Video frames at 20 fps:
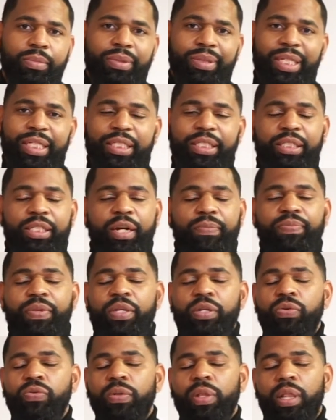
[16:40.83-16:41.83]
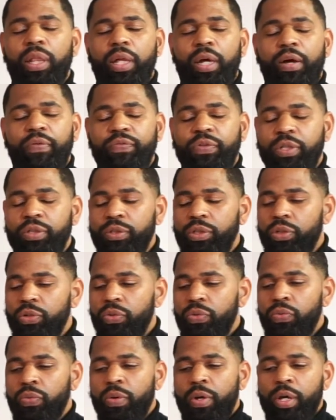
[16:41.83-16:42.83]
That's something you love to
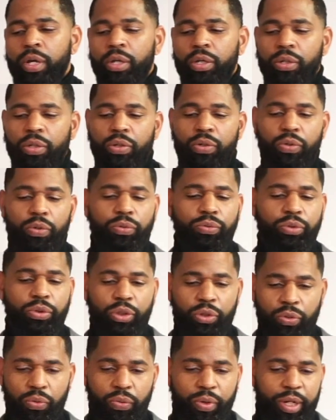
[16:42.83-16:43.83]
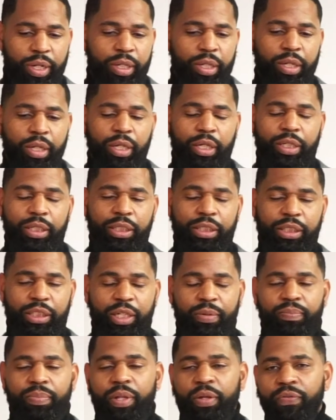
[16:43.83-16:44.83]
do, you'll do it
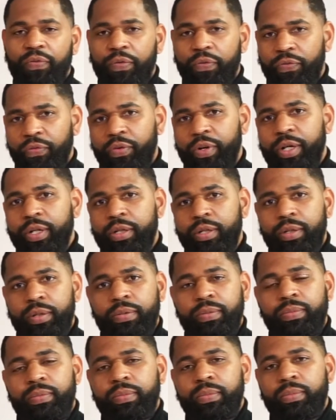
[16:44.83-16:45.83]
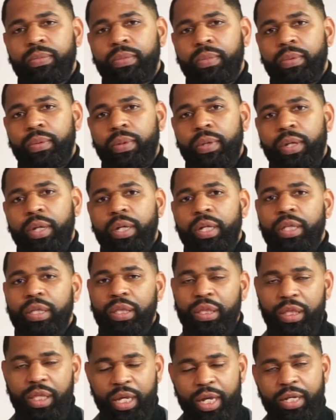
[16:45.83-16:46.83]
simply for free.
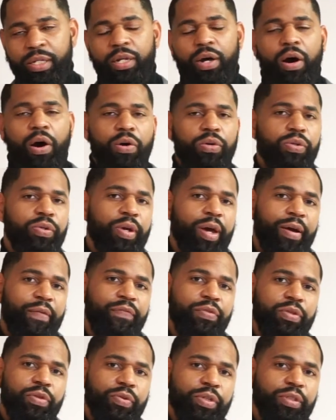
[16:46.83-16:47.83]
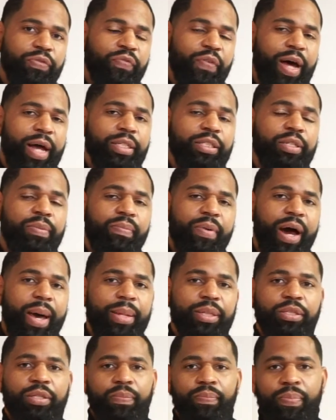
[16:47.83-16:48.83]
Then all you have to do is find
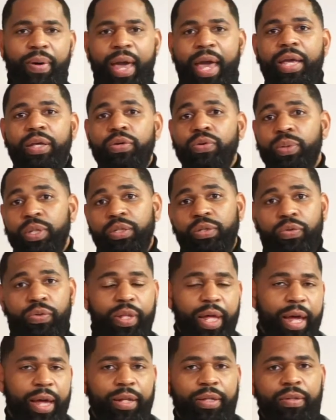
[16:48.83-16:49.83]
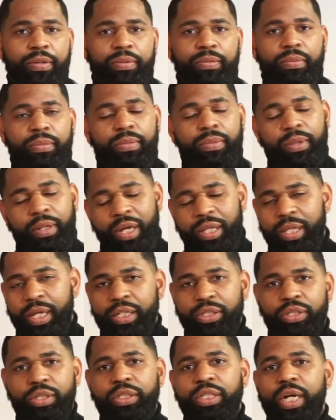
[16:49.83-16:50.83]
somebody to pay you to do that, and
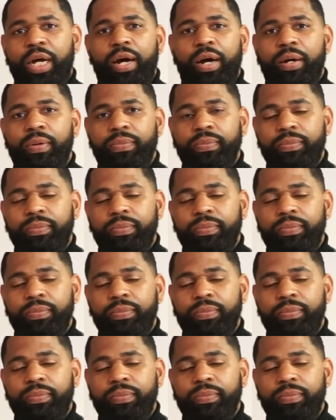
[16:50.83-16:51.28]
that's your job.